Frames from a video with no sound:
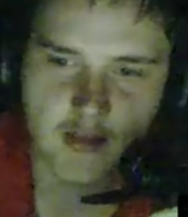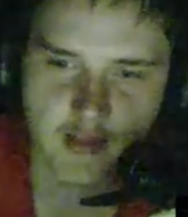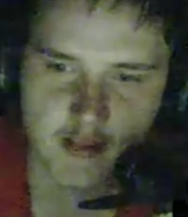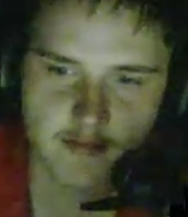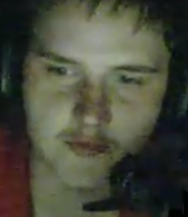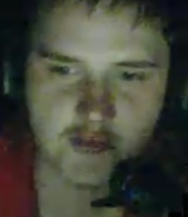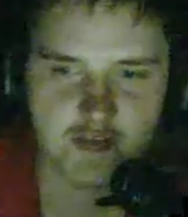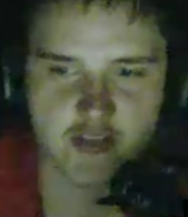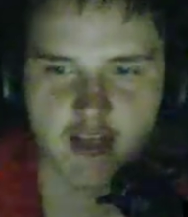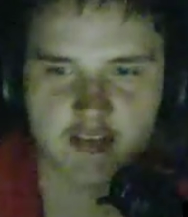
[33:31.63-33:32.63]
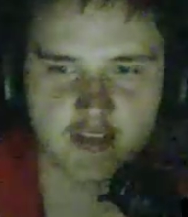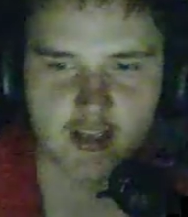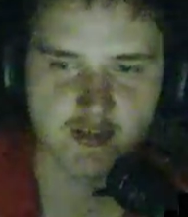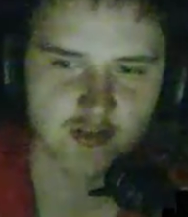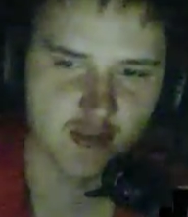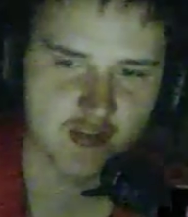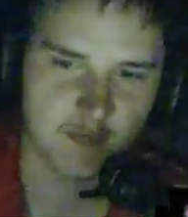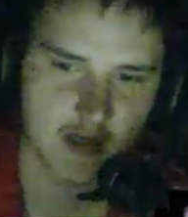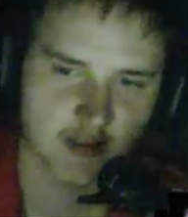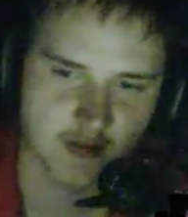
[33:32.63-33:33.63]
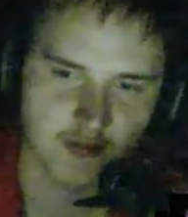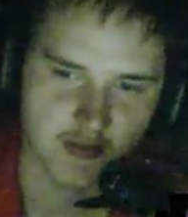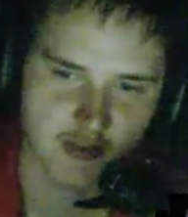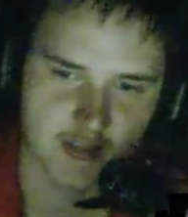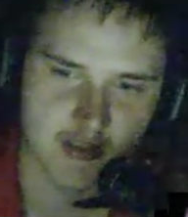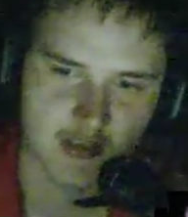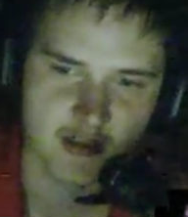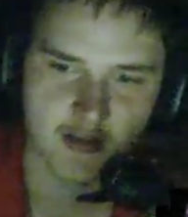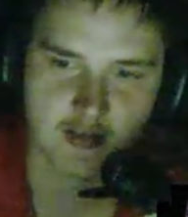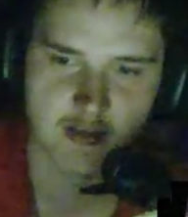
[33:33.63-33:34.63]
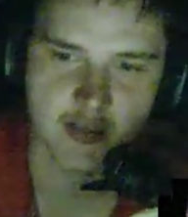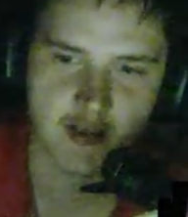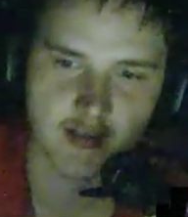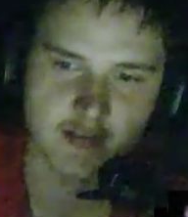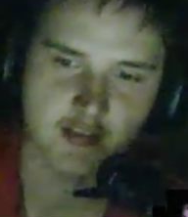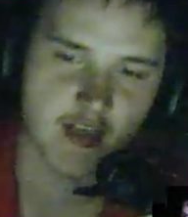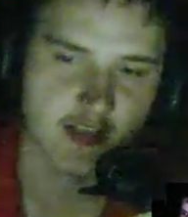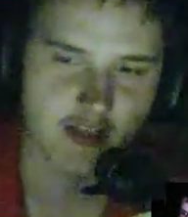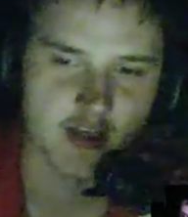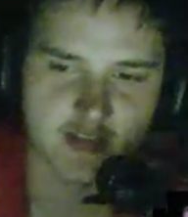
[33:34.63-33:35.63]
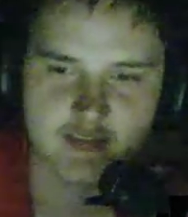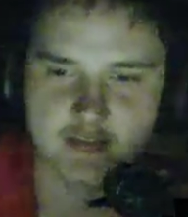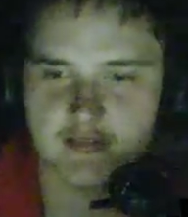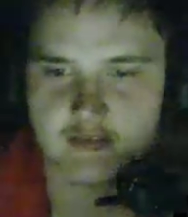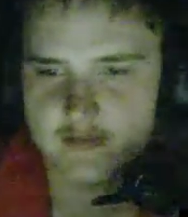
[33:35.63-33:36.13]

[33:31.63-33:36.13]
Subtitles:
And then, of course, you got the luxurious Maryland Hookah King here. And good night, guys.